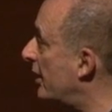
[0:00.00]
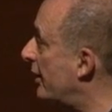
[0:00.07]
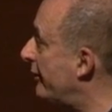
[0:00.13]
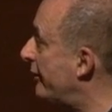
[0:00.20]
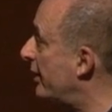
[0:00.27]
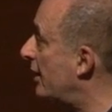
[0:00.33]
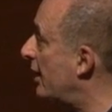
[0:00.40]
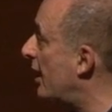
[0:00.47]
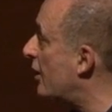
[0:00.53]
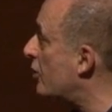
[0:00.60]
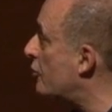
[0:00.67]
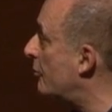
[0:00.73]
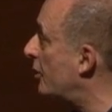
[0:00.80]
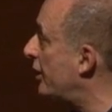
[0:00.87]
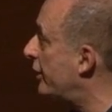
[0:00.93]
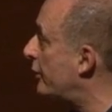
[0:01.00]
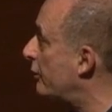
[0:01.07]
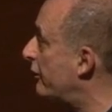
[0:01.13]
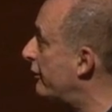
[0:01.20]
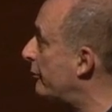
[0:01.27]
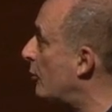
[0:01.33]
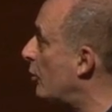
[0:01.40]
of a large
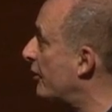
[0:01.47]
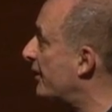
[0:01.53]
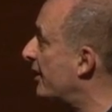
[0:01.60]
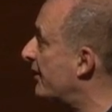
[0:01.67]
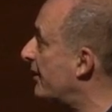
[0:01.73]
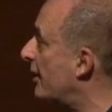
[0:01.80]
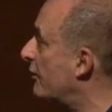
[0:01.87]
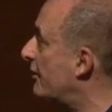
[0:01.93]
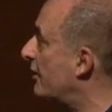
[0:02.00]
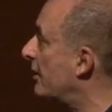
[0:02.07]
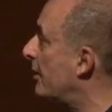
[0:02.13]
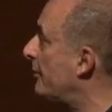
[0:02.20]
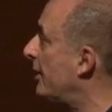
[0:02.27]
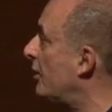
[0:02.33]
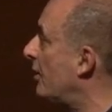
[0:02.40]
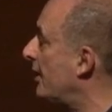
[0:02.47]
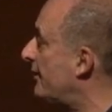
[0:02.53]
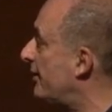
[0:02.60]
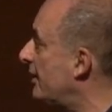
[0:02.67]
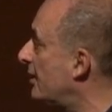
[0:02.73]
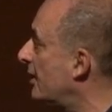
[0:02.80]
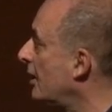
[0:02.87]
molecule of more than 1,000 amino
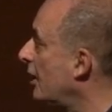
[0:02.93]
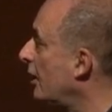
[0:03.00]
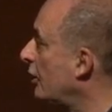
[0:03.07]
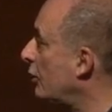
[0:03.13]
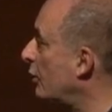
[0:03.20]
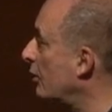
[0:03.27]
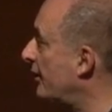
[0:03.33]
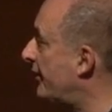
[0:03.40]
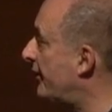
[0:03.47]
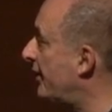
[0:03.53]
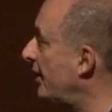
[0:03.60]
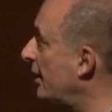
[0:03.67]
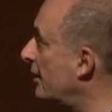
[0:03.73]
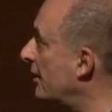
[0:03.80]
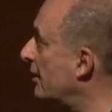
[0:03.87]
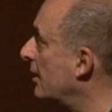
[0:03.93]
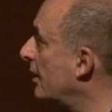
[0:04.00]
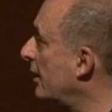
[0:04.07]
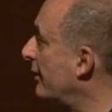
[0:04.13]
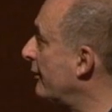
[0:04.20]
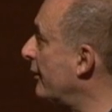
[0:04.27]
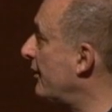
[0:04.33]
acids called SILD
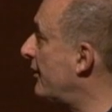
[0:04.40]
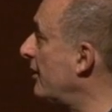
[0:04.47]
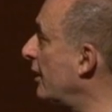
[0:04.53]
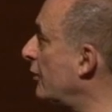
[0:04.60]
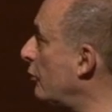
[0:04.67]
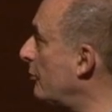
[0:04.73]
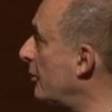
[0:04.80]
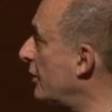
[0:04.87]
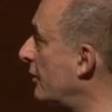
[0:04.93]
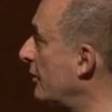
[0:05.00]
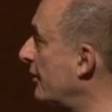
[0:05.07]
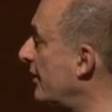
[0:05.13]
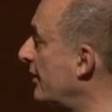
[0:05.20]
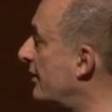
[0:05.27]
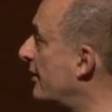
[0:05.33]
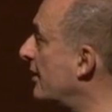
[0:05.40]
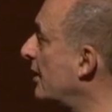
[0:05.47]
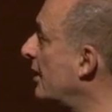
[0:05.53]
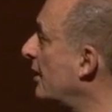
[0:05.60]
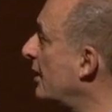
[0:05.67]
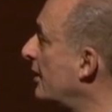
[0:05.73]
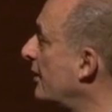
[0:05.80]
for cylindromatosis.
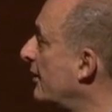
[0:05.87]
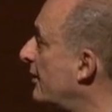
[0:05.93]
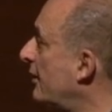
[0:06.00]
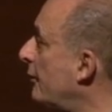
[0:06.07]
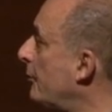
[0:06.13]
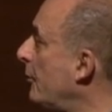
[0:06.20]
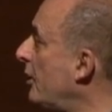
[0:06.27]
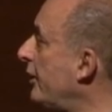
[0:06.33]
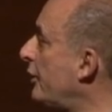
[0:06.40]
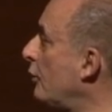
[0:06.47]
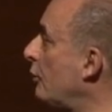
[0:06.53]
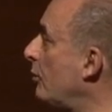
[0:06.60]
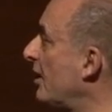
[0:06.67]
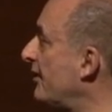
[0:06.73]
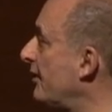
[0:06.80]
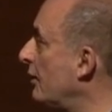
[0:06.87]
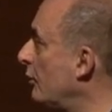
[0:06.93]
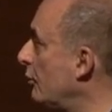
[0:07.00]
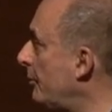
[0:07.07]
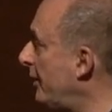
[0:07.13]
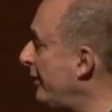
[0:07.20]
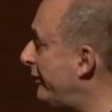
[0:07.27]
This molecule was
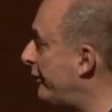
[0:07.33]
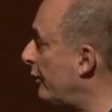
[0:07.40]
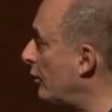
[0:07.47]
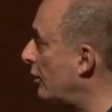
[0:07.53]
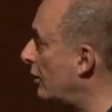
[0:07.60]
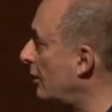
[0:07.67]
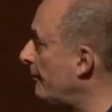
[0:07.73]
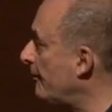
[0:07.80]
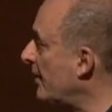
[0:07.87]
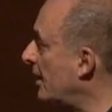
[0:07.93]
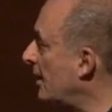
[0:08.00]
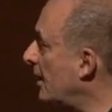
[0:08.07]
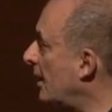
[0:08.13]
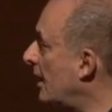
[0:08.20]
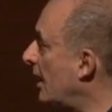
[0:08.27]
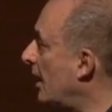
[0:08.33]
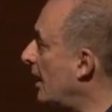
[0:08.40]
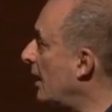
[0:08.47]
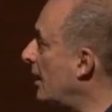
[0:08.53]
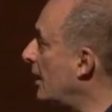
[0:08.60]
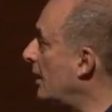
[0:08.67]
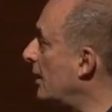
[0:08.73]
known before.
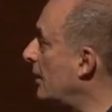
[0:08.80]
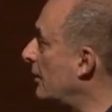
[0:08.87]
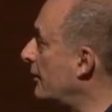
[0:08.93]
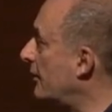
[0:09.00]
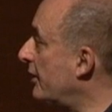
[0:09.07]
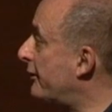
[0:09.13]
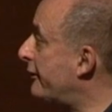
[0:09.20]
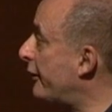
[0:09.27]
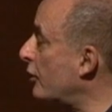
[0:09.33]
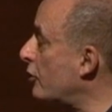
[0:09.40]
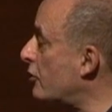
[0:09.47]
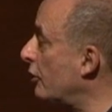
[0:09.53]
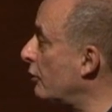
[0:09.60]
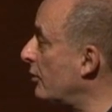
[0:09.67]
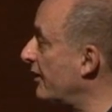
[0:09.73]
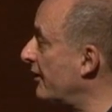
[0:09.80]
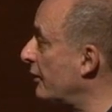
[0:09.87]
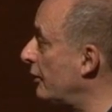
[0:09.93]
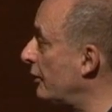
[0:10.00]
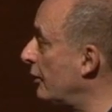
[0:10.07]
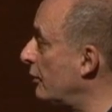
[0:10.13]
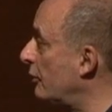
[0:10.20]
Its function was
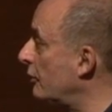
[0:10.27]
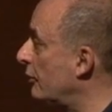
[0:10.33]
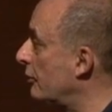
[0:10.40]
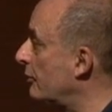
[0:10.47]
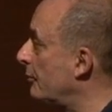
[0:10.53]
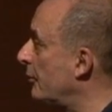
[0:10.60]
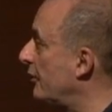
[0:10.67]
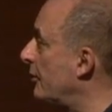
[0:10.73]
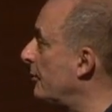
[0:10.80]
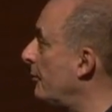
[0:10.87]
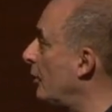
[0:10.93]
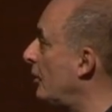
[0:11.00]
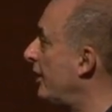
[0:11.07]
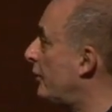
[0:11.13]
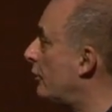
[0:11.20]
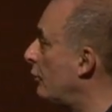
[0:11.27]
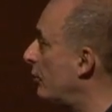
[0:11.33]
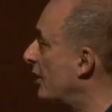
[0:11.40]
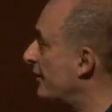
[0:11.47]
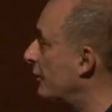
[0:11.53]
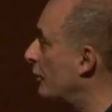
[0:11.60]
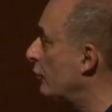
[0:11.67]
unknown, but the molecule
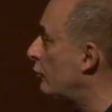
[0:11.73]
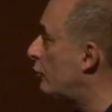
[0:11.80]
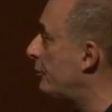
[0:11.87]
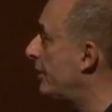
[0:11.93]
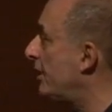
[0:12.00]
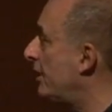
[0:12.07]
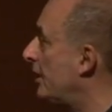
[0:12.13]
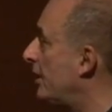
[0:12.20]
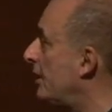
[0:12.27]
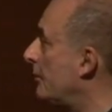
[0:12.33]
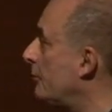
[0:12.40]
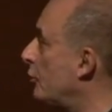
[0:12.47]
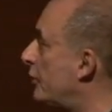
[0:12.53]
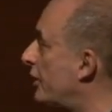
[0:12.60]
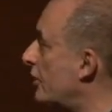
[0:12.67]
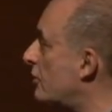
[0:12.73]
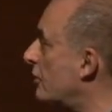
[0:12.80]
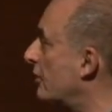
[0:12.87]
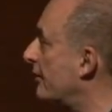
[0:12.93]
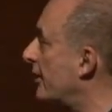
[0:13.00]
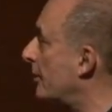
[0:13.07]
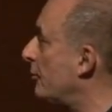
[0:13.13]
was known to be,
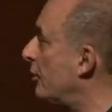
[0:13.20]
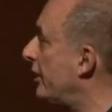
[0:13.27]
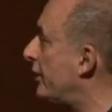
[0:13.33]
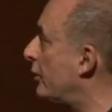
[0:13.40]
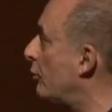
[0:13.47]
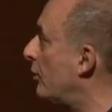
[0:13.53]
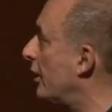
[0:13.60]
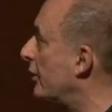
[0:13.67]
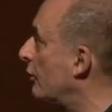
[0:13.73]
mutation of that molecule were